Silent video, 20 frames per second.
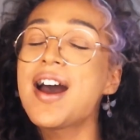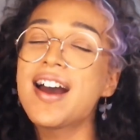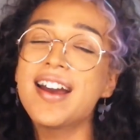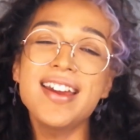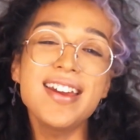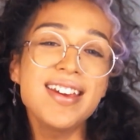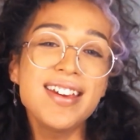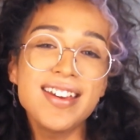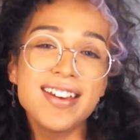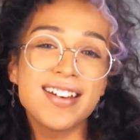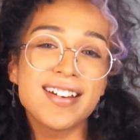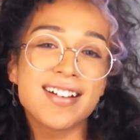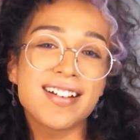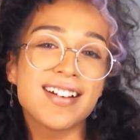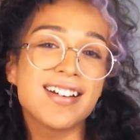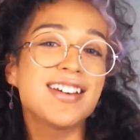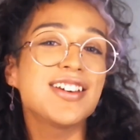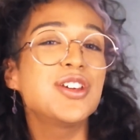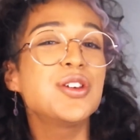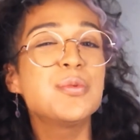I hear
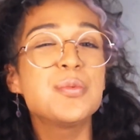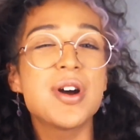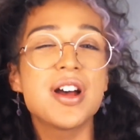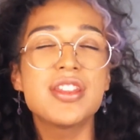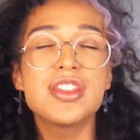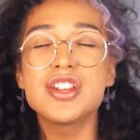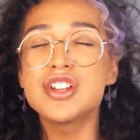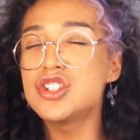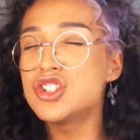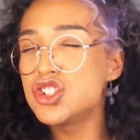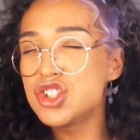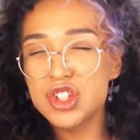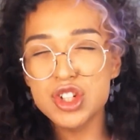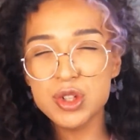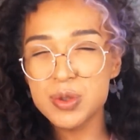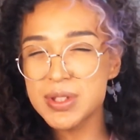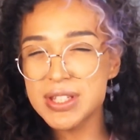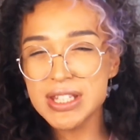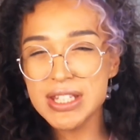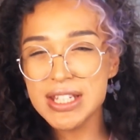you want the
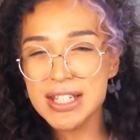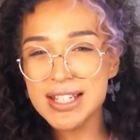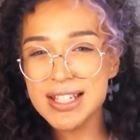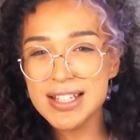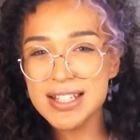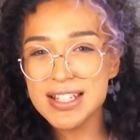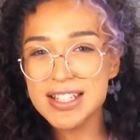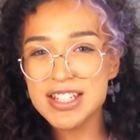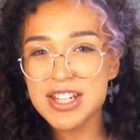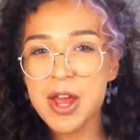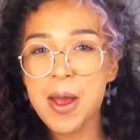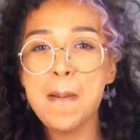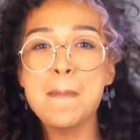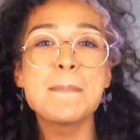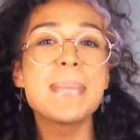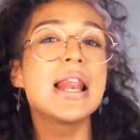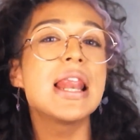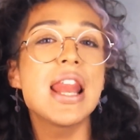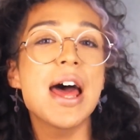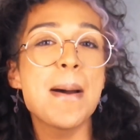juiciest,
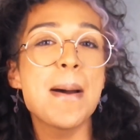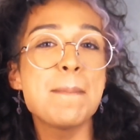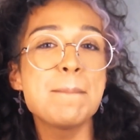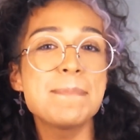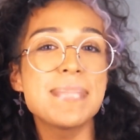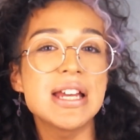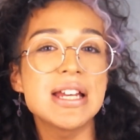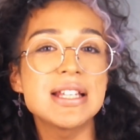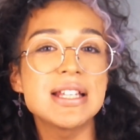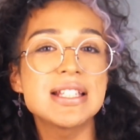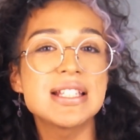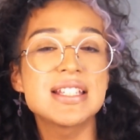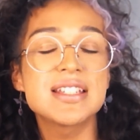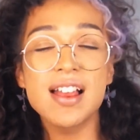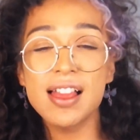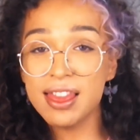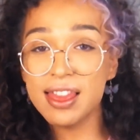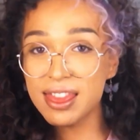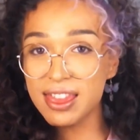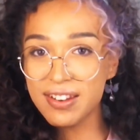plumpest
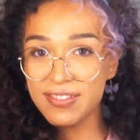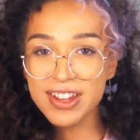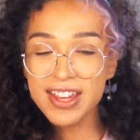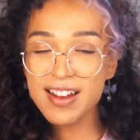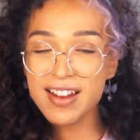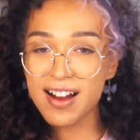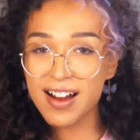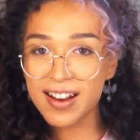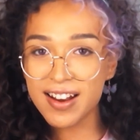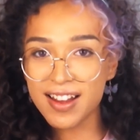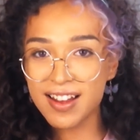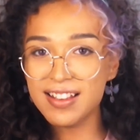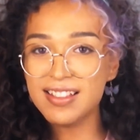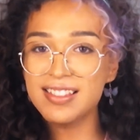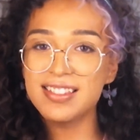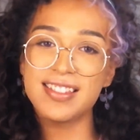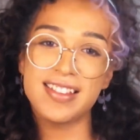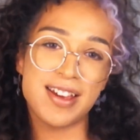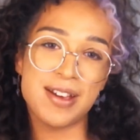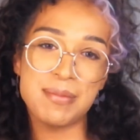Liviana
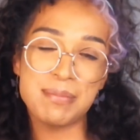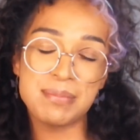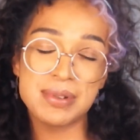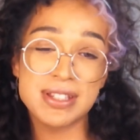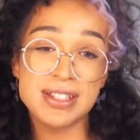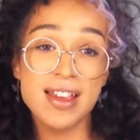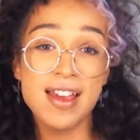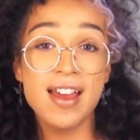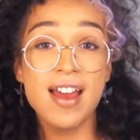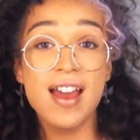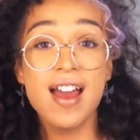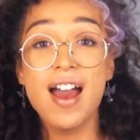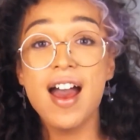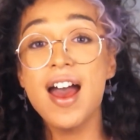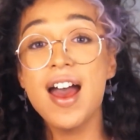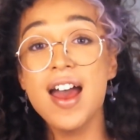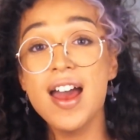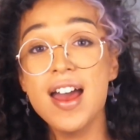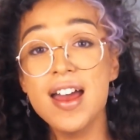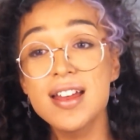lips,
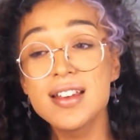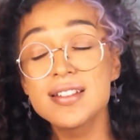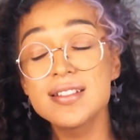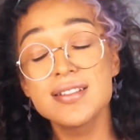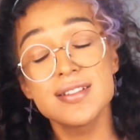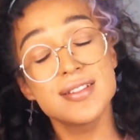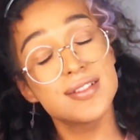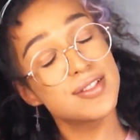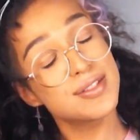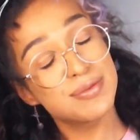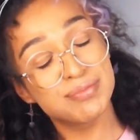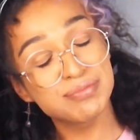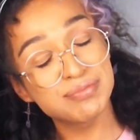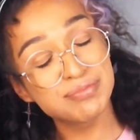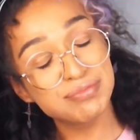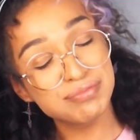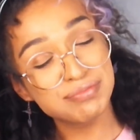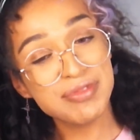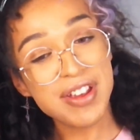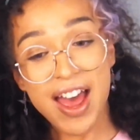and
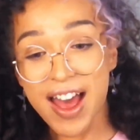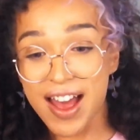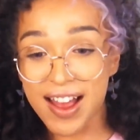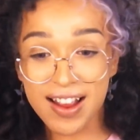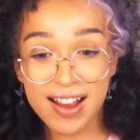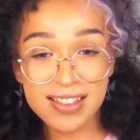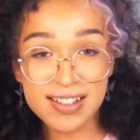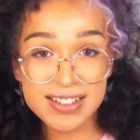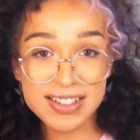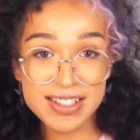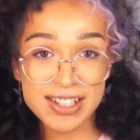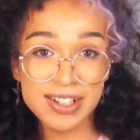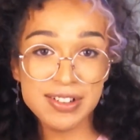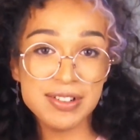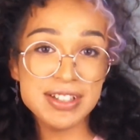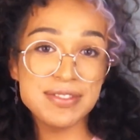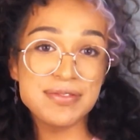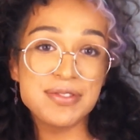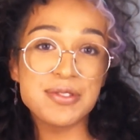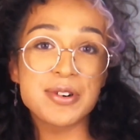I got the
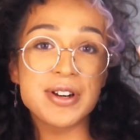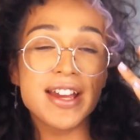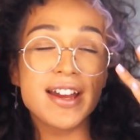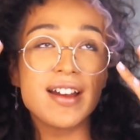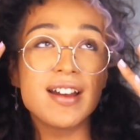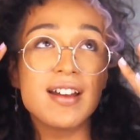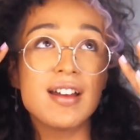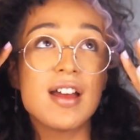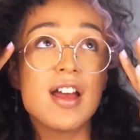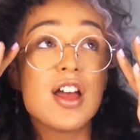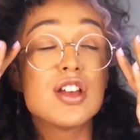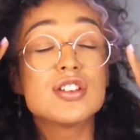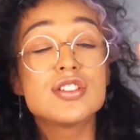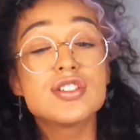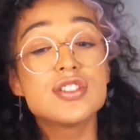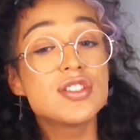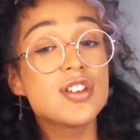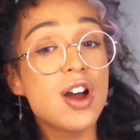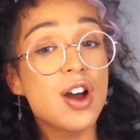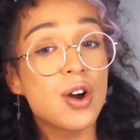secrets for you.
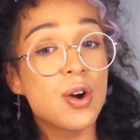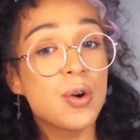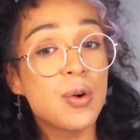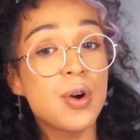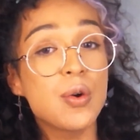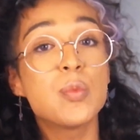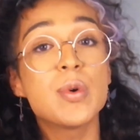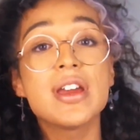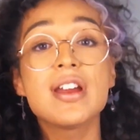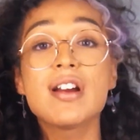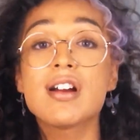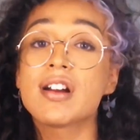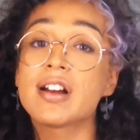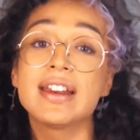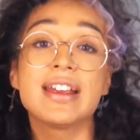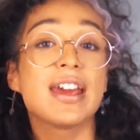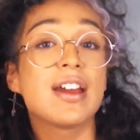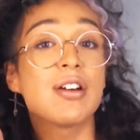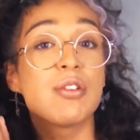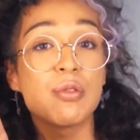So we are
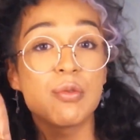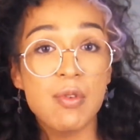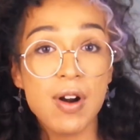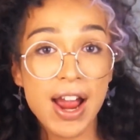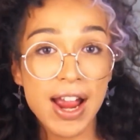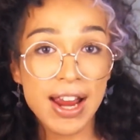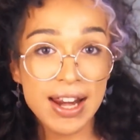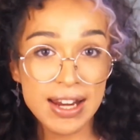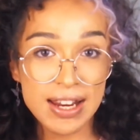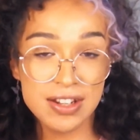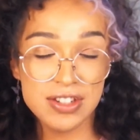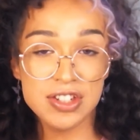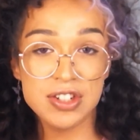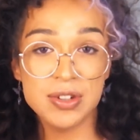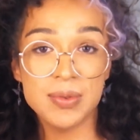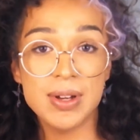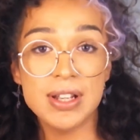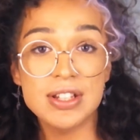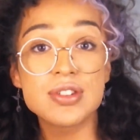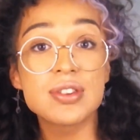gonna get right into it.